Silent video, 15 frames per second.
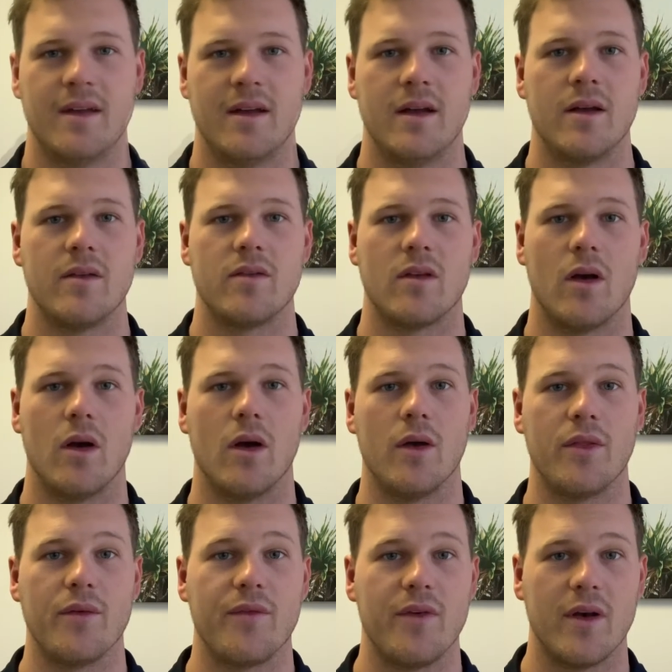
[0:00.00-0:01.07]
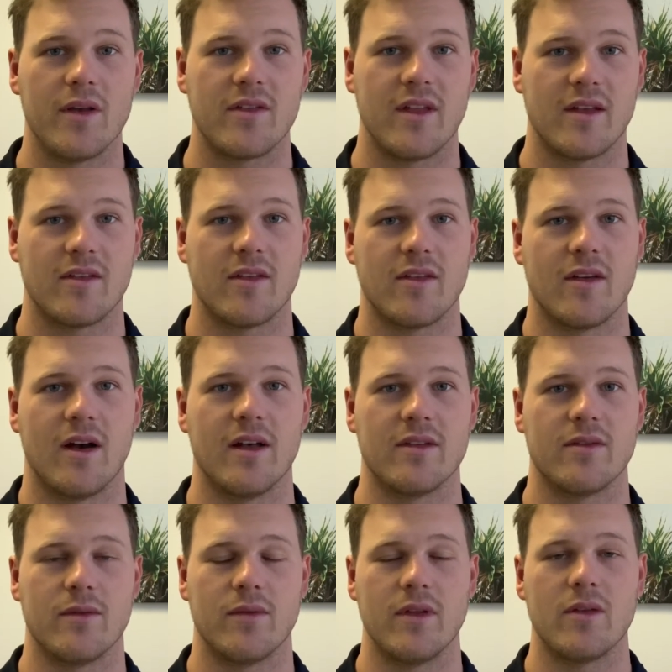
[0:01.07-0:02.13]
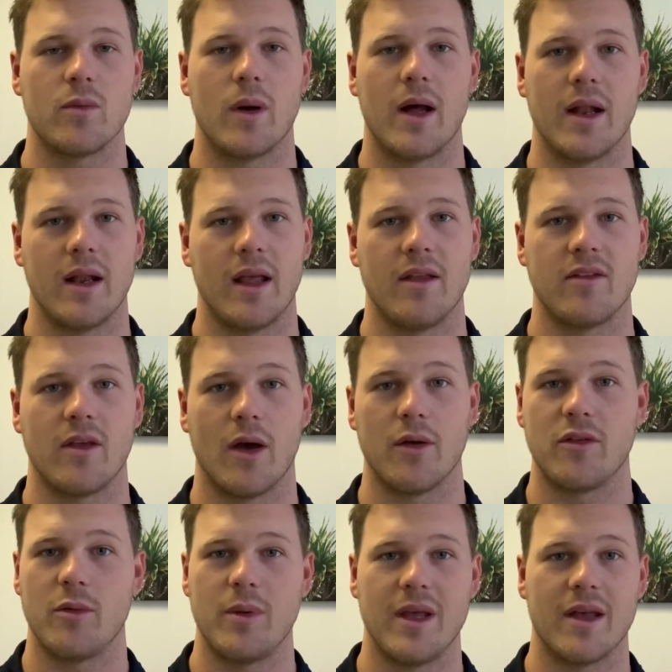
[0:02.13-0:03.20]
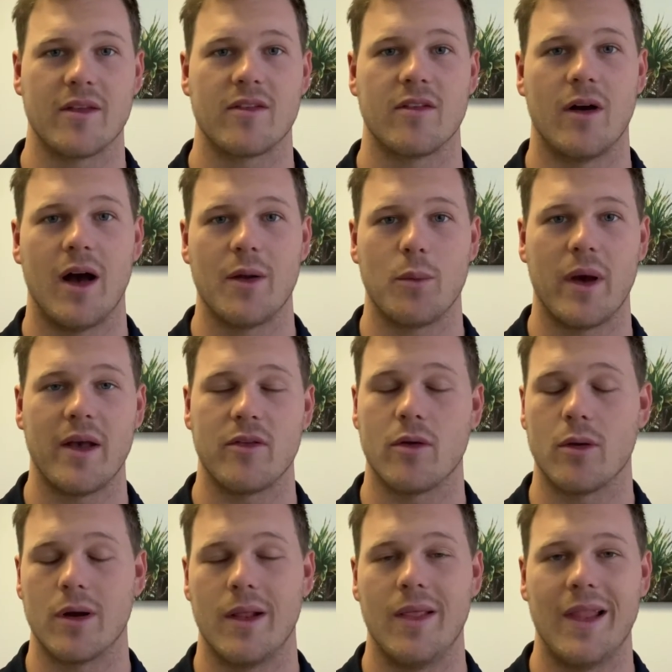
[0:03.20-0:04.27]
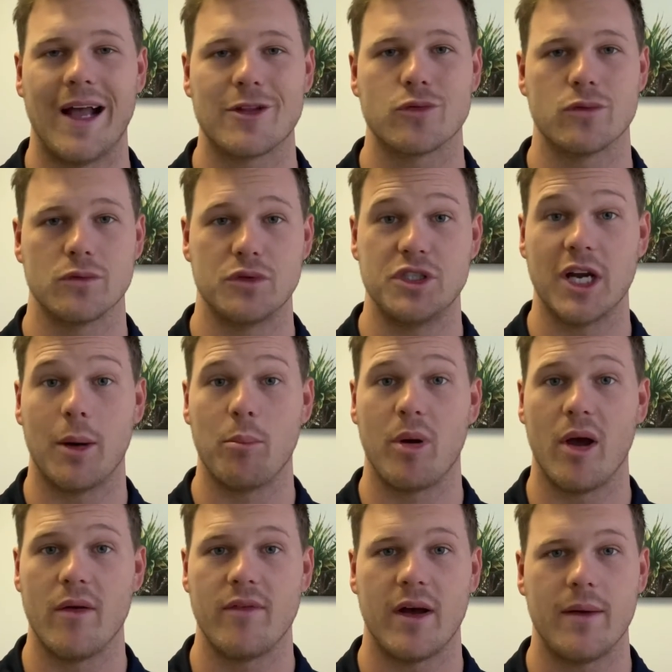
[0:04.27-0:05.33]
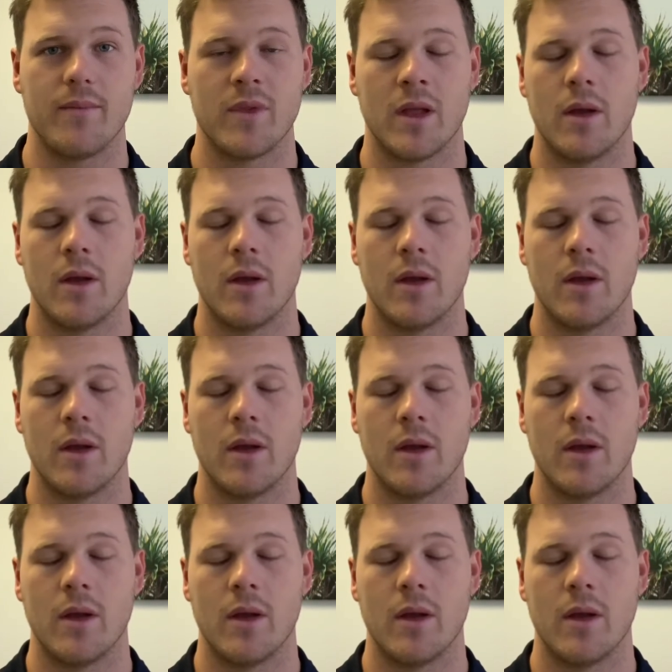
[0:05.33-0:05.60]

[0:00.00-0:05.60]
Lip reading: So the first exercise of this one is going to be a sideways or a lateral jump over.